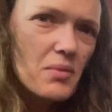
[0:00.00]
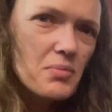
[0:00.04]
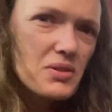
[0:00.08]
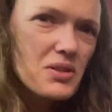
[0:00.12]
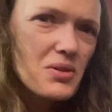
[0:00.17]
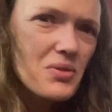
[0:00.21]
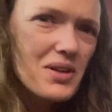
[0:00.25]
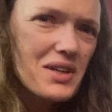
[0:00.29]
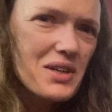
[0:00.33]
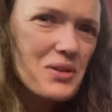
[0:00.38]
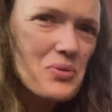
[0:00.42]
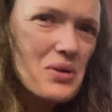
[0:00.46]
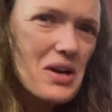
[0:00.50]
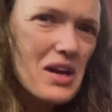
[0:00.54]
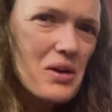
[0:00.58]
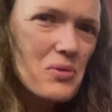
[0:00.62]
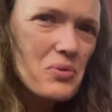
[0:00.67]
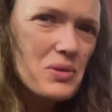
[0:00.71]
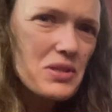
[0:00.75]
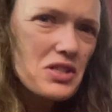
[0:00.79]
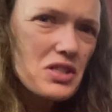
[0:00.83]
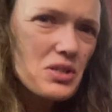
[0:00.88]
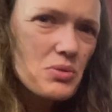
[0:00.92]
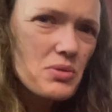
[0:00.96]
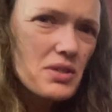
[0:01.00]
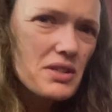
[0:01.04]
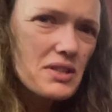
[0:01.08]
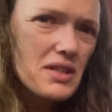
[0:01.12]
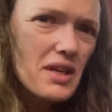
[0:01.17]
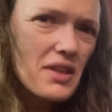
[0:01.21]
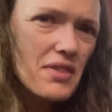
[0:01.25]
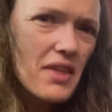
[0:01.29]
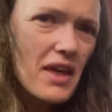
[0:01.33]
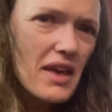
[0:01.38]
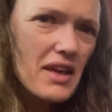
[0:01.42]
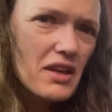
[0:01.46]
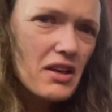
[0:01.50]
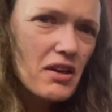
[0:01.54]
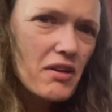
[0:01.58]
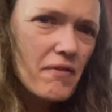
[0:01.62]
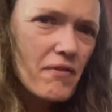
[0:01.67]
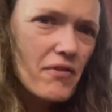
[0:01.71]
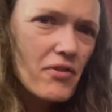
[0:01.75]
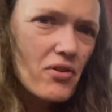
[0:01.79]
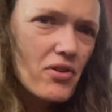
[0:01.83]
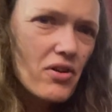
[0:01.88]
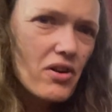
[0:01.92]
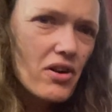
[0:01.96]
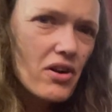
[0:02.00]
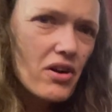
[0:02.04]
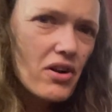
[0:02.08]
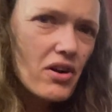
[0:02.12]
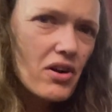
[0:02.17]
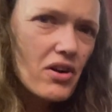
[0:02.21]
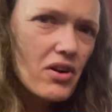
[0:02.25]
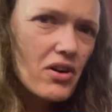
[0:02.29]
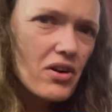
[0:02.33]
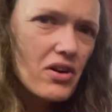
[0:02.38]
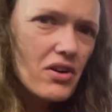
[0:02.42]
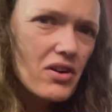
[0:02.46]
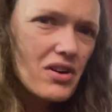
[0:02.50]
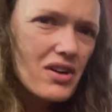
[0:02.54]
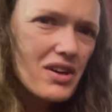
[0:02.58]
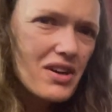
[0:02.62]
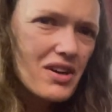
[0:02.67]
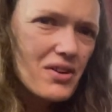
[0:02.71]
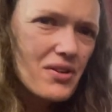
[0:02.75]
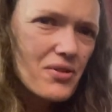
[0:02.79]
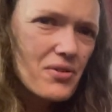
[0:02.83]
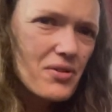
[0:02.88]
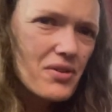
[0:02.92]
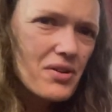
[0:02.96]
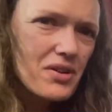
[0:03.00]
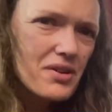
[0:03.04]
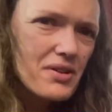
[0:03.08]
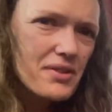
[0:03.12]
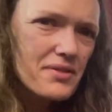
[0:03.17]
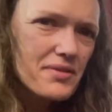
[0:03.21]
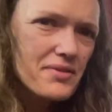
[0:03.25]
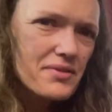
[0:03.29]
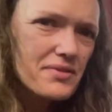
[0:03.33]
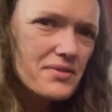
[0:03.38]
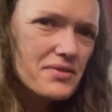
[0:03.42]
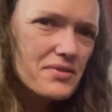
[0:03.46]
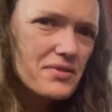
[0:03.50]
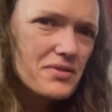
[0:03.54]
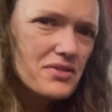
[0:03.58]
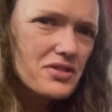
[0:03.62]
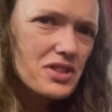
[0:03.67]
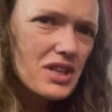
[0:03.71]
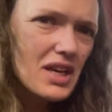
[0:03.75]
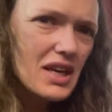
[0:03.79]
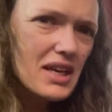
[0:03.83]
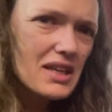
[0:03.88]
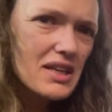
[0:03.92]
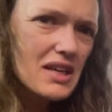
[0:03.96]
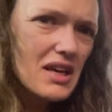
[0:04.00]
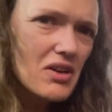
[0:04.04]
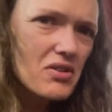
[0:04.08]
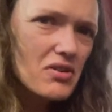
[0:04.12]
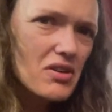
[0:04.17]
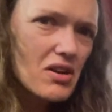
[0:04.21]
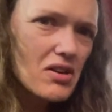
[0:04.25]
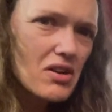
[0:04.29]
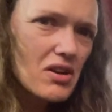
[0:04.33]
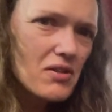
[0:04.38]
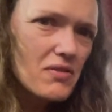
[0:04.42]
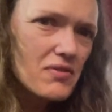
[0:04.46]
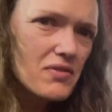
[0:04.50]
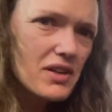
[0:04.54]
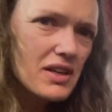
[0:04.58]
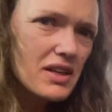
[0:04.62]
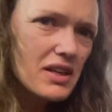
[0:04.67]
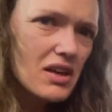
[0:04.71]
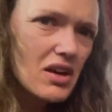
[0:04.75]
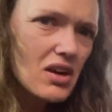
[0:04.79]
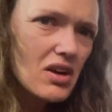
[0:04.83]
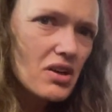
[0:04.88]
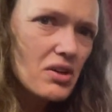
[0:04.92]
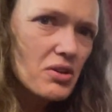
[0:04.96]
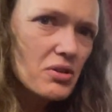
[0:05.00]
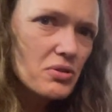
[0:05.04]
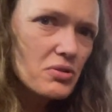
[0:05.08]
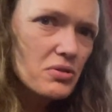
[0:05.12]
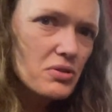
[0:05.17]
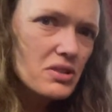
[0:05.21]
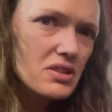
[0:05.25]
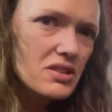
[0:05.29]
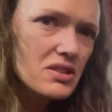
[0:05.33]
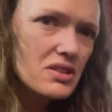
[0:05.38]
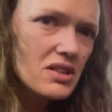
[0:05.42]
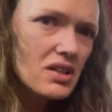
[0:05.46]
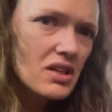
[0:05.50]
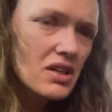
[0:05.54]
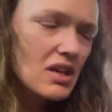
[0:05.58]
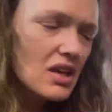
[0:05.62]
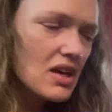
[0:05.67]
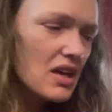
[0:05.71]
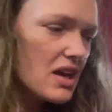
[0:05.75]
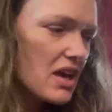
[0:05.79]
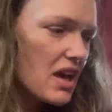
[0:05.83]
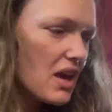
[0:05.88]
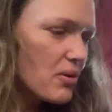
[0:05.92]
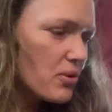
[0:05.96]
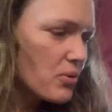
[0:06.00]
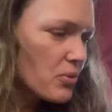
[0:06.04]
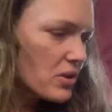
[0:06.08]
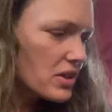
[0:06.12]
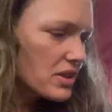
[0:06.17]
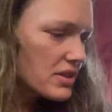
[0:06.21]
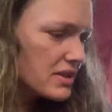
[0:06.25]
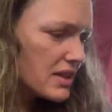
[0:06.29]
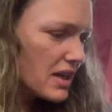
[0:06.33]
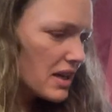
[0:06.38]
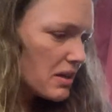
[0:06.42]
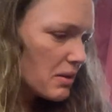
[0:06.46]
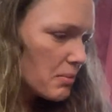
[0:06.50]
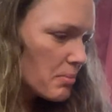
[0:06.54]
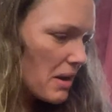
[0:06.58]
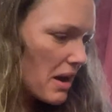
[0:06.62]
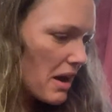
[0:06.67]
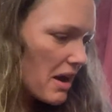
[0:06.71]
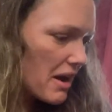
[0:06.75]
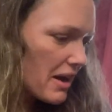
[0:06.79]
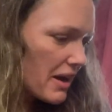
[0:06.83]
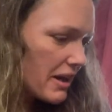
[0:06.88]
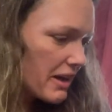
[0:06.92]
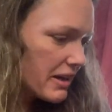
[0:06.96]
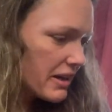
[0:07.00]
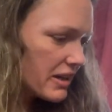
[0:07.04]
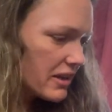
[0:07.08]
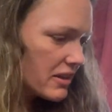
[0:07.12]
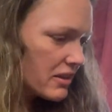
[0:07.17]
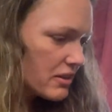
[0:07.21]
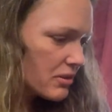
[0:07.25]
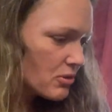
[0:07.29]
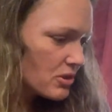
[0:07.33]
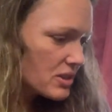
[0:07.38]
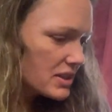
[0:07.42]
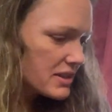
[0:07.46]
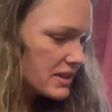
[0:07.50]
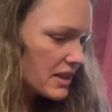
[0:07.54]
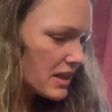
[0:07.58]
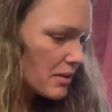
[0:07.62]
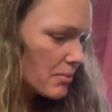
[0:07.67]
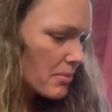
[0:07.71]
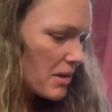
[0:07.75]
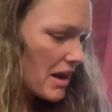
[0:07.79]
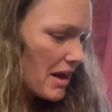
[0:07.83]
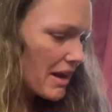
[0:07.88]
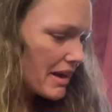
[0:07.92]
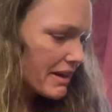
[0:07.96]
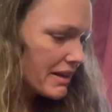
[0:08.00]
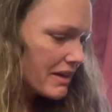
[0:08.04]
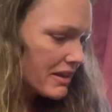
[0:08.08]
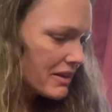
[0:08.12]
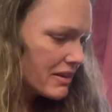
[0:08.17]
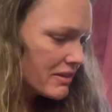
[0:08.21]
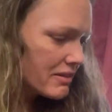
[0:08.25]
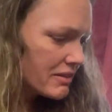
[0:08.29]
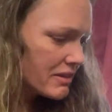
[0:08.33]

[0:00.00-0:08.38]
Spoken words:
So anyway, we just want to say thank you for checking out all our videos. And we want to say goodbye. Want to say goodbye?